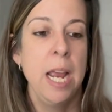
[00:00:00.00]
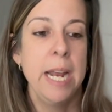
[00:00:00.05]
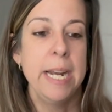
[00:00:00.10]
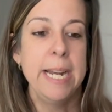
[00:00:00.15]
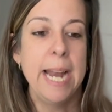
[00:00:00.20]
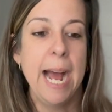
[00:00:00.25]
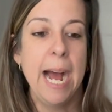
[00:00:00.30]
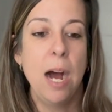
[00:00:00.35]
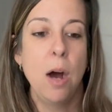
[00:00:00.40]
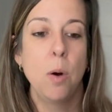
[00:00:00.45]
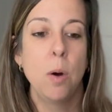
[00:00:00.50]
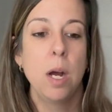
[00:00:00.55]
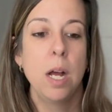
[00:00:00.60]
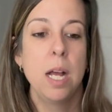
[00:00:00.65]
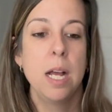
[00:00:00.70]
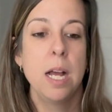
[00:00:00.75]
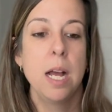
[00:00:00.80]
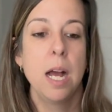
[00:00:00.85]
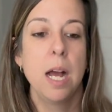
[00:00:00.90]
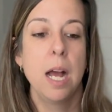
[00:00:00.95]
Now,
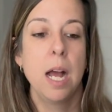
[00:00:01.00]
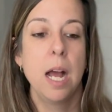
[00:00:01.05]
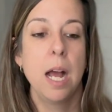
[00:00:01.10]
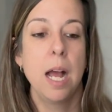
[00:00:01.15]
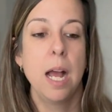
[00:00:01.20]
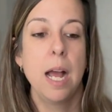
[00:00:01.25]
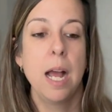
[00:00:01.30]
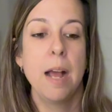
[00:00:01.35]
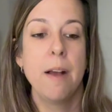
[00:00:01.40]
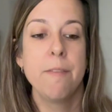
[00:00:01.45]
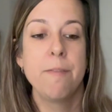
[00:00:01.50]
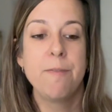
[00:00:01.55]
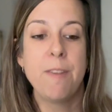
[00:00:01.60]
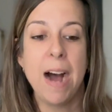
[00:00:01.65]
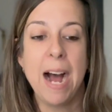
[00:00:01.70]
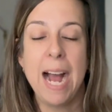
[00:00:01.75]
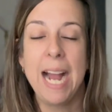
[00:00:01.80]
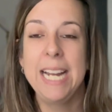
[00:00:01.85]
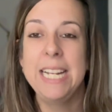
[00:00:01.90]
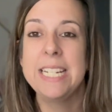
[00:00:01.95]

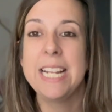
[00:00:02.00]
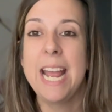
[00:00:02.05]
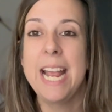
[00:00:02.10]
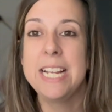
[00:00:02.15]
find